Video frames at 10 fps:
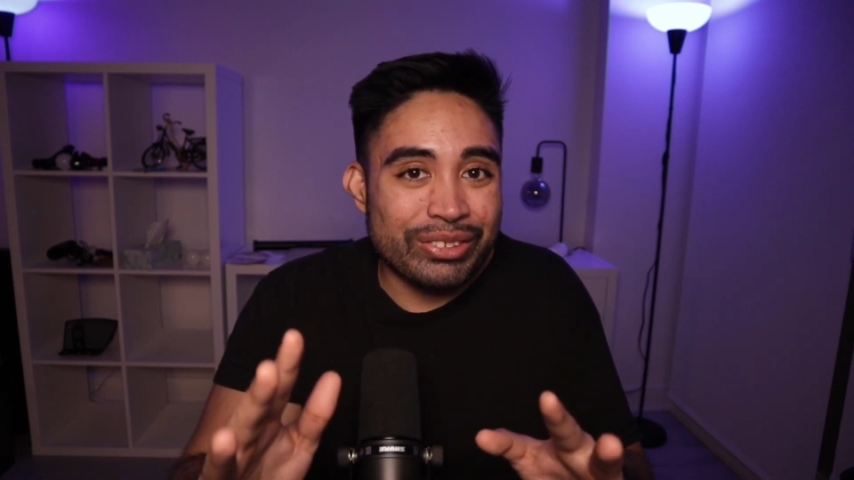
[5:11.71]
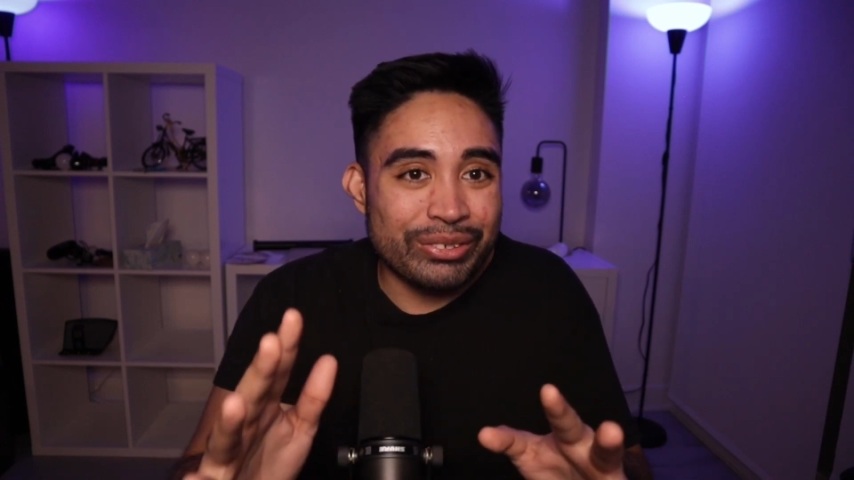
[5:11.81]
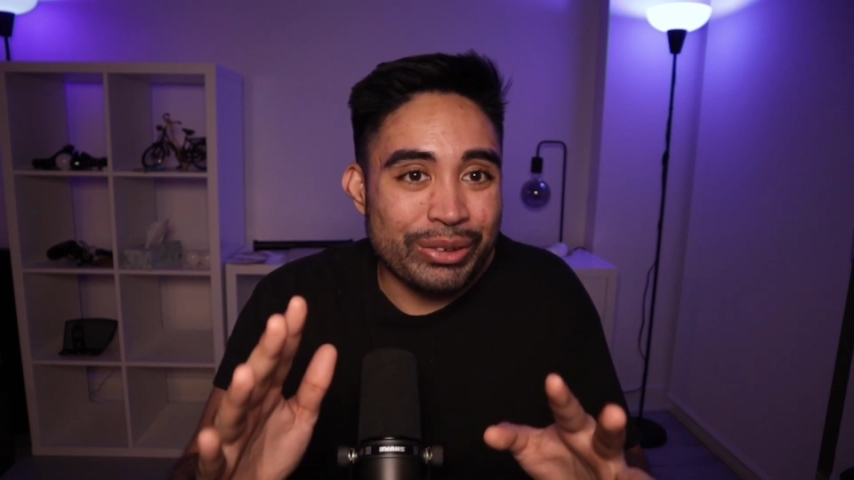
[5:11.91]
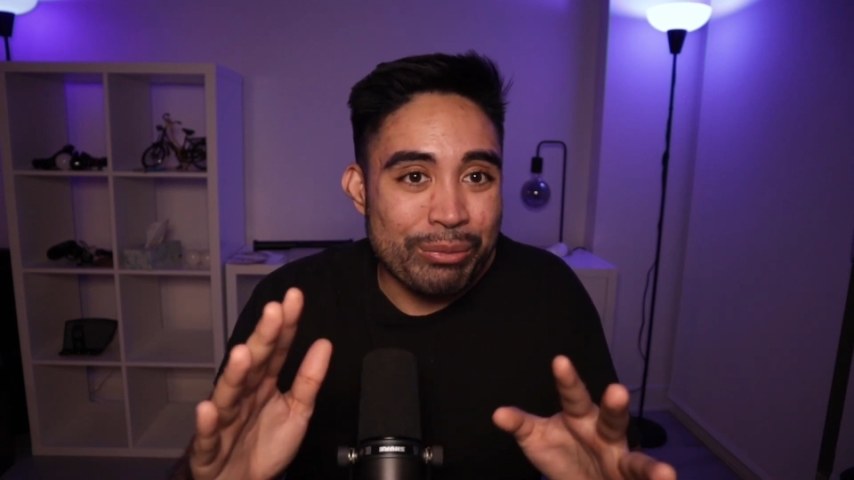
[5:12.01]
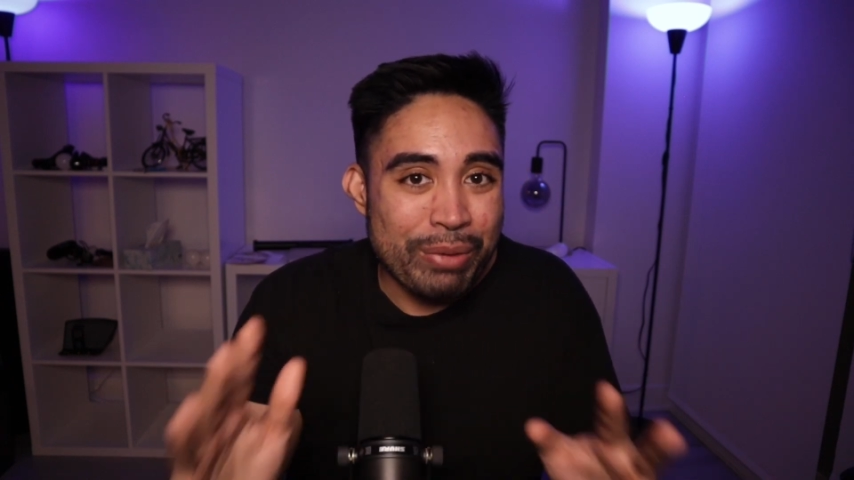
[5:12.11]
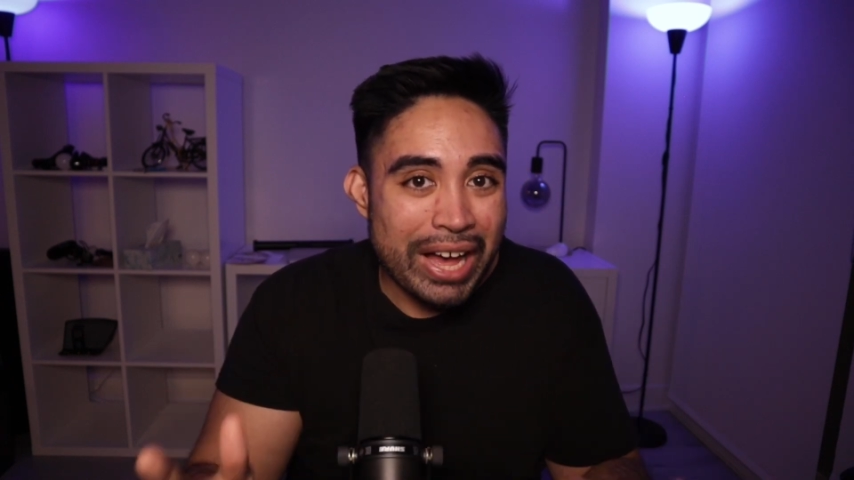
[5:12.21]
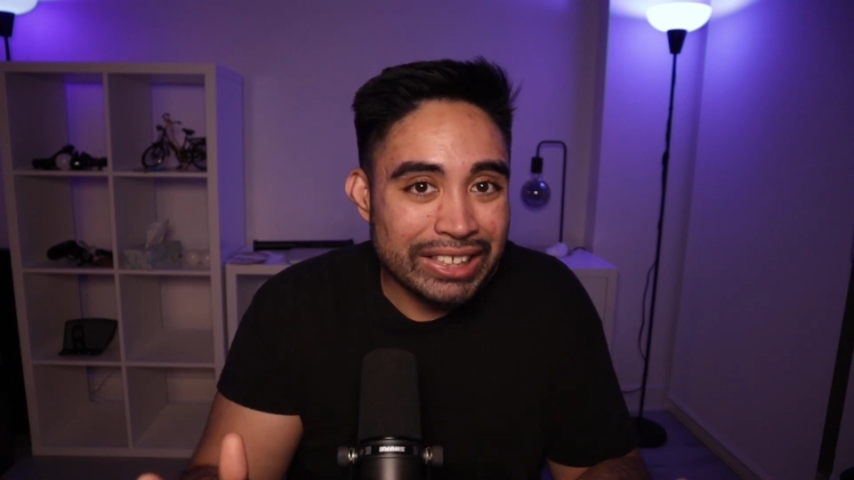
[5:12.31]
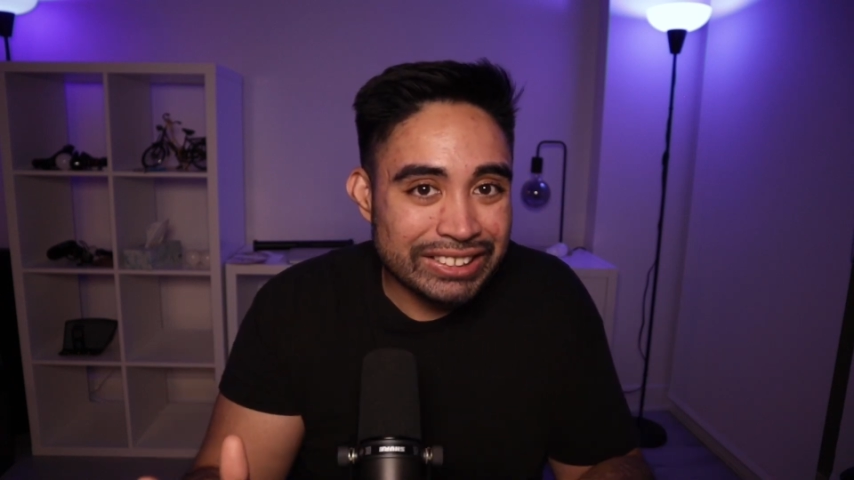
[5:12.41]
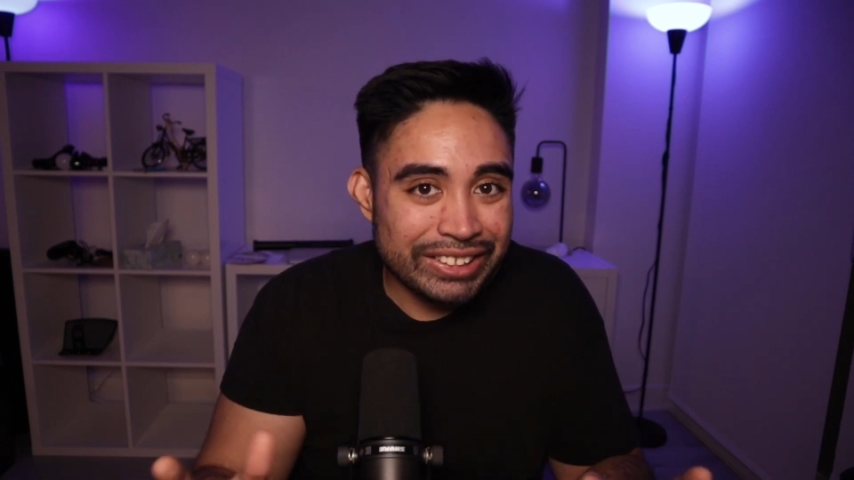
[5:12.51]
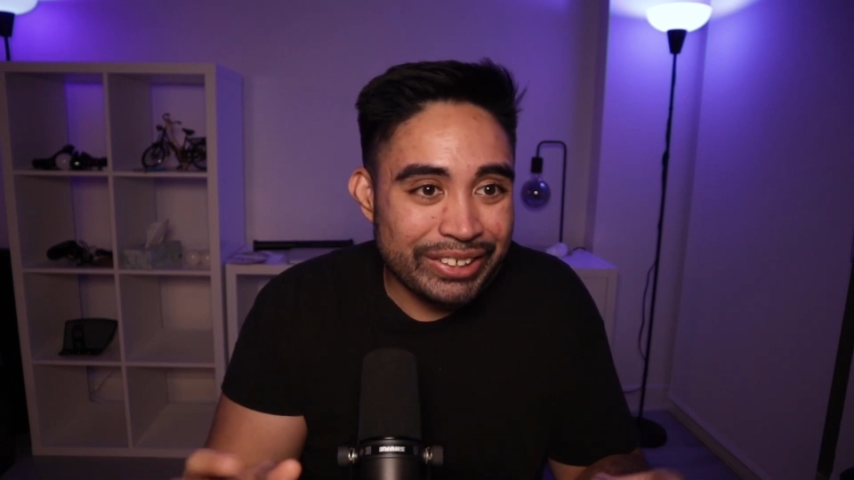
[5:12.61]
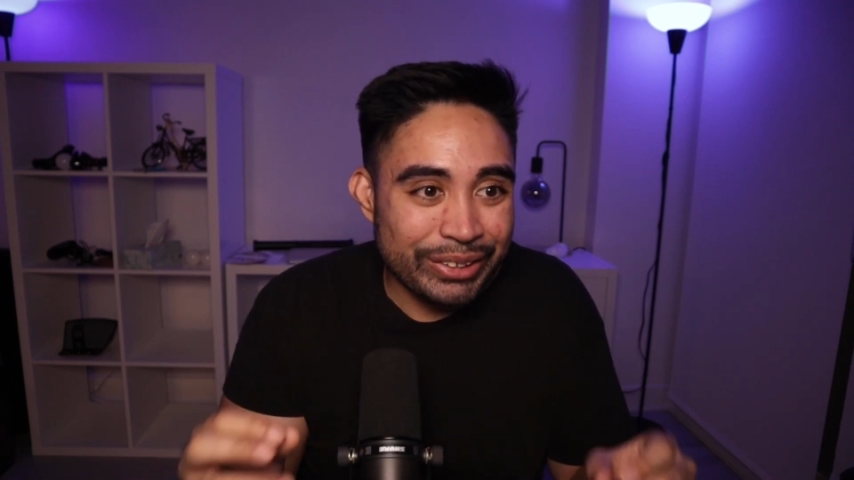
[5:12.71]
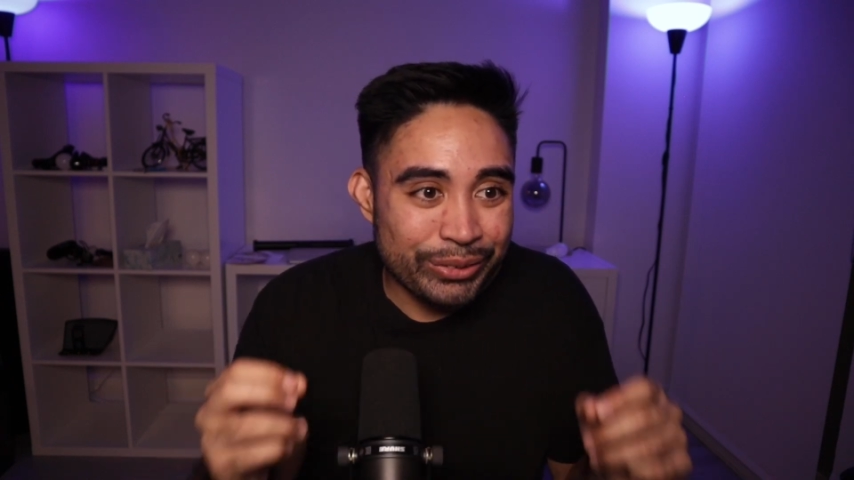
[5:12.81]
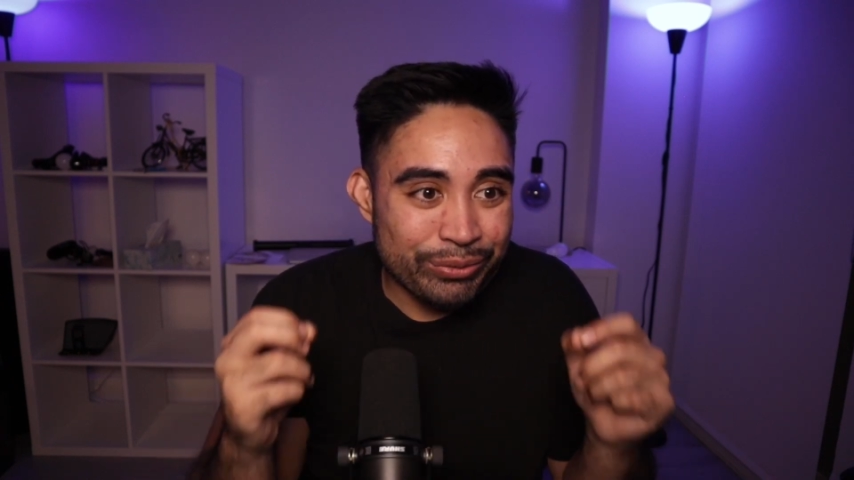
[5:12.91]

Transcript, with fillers: the capacity to